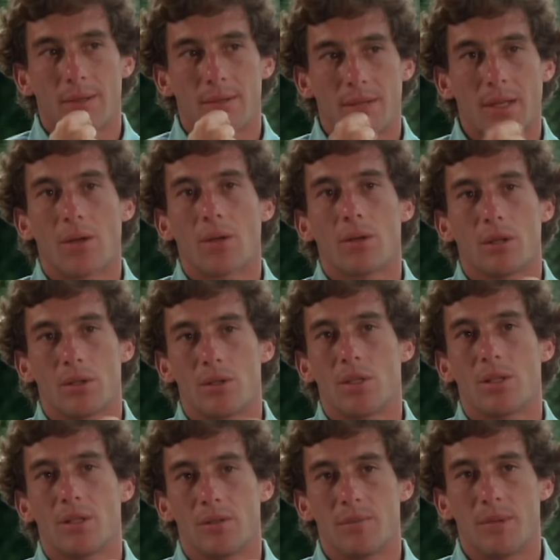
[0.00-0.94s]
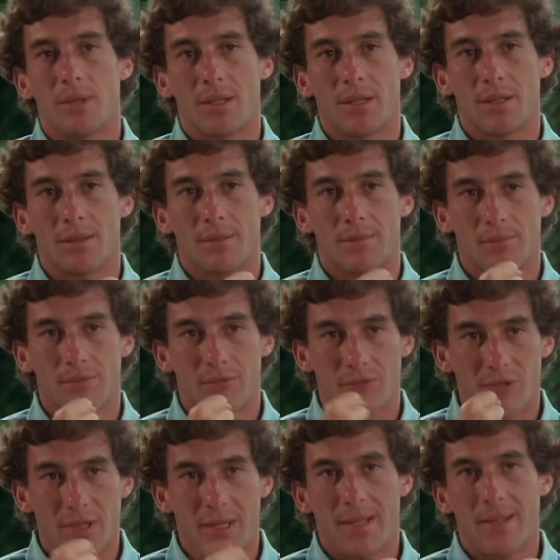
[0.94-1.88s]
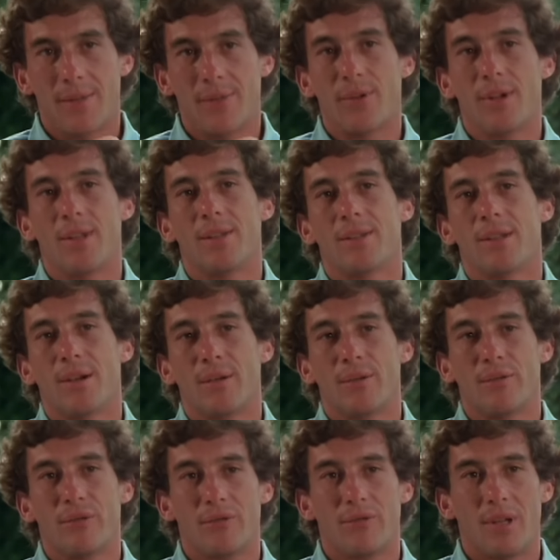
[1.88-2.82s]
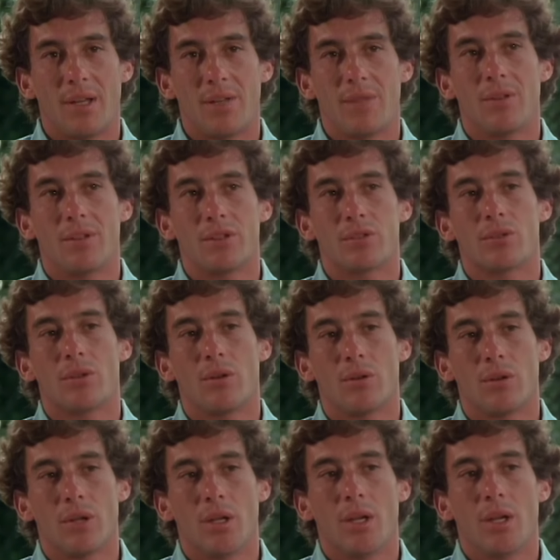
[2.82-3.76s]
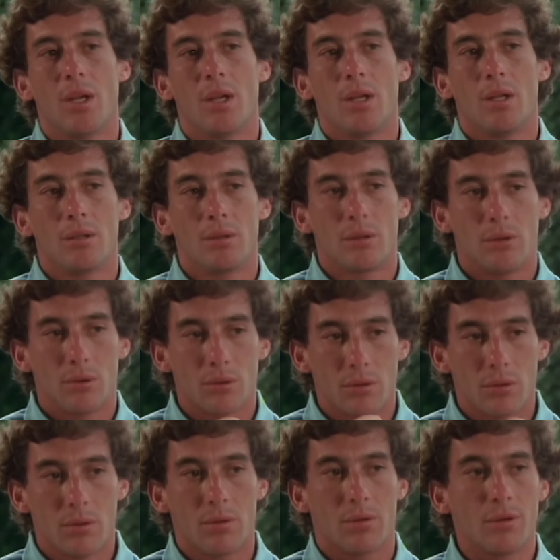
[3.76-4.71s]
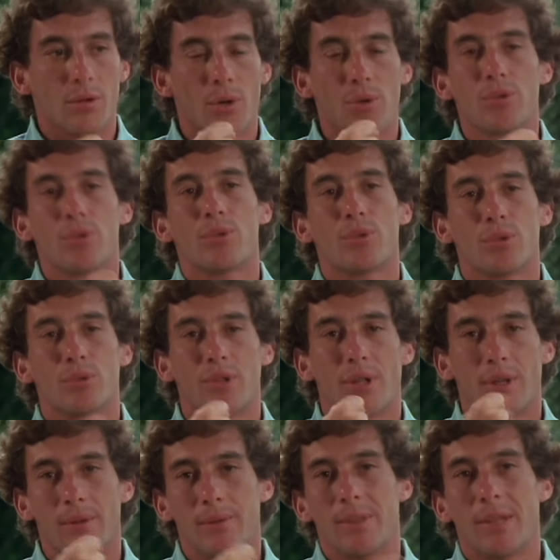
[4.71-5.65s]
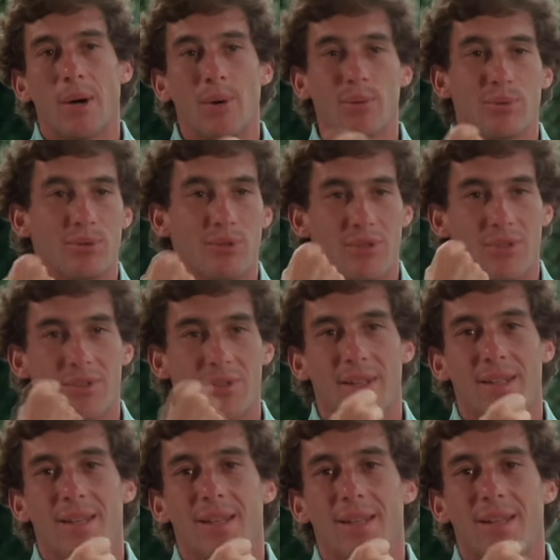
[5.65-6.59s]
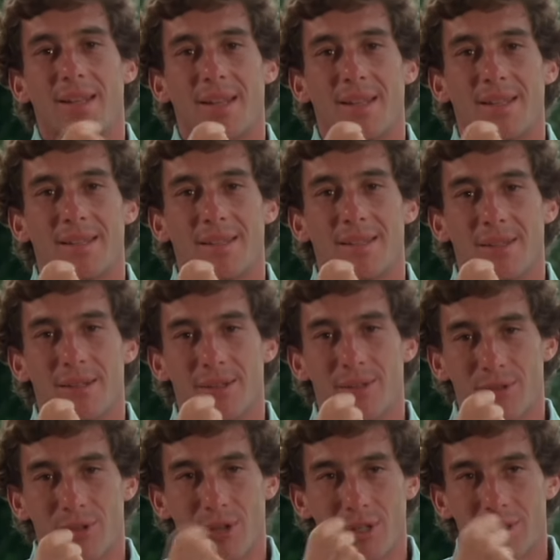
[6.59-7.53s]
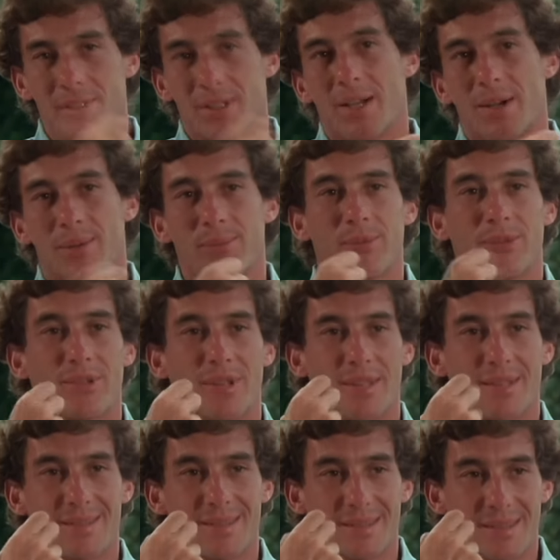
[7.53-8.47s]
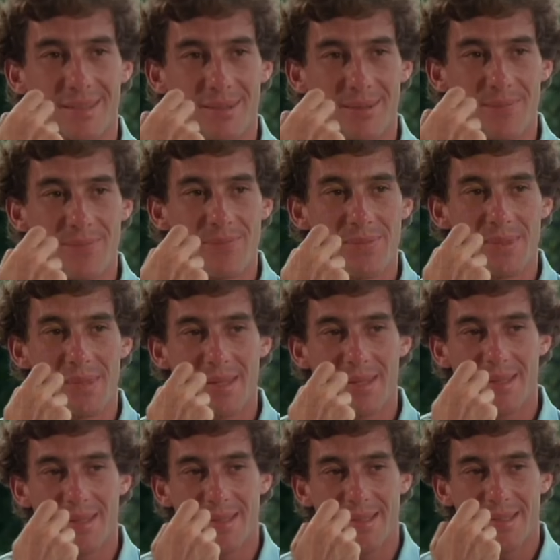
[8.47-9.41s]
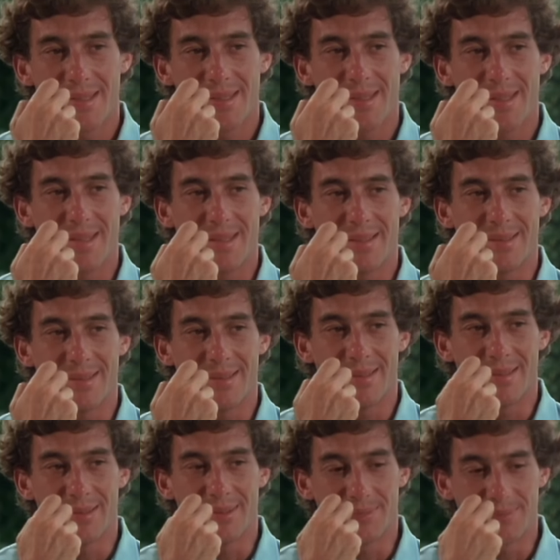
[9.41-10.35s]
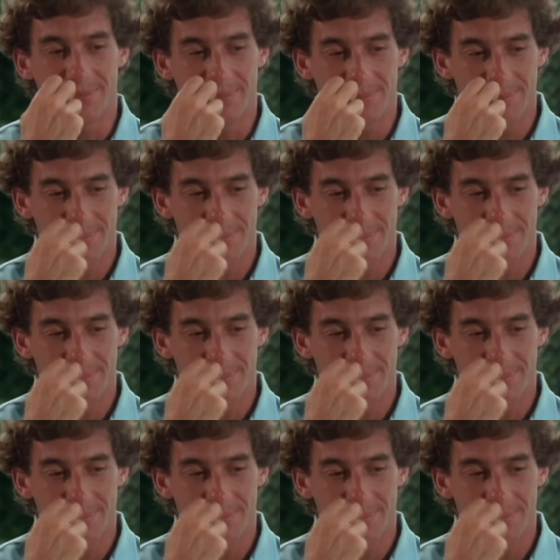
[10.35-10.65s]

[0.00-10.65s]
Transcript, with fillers: psychologically speaking. Very, very tough, very, very strong to go through the doubts and the knockdowns and um, and um,